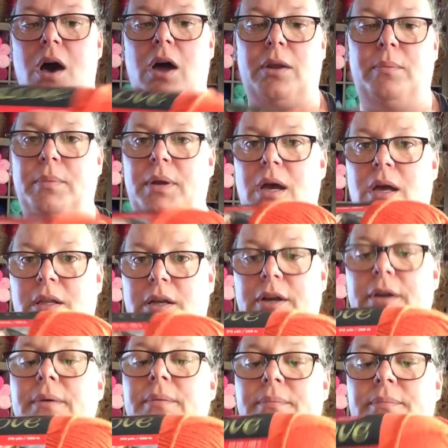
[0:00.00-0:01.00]
autumn
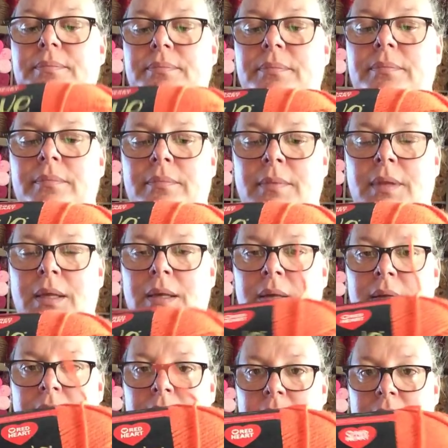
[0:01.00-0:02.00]
color.
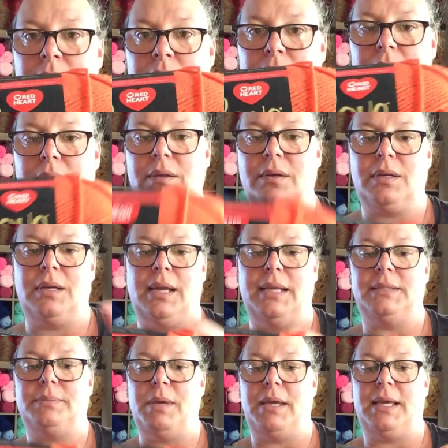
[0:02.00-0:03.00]
It'll look
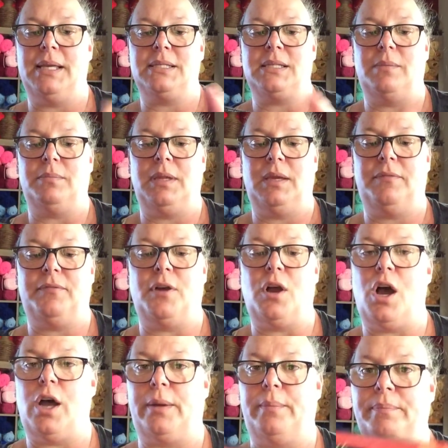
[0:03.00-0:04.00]
nice making something for
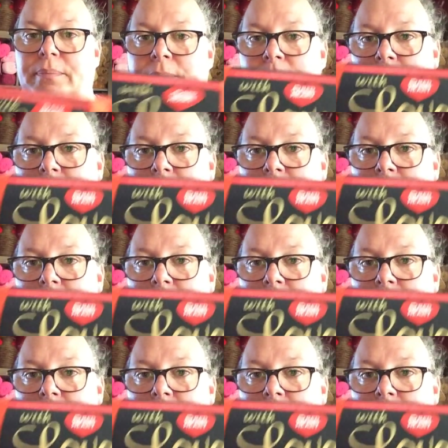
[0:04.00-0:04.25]
autumn,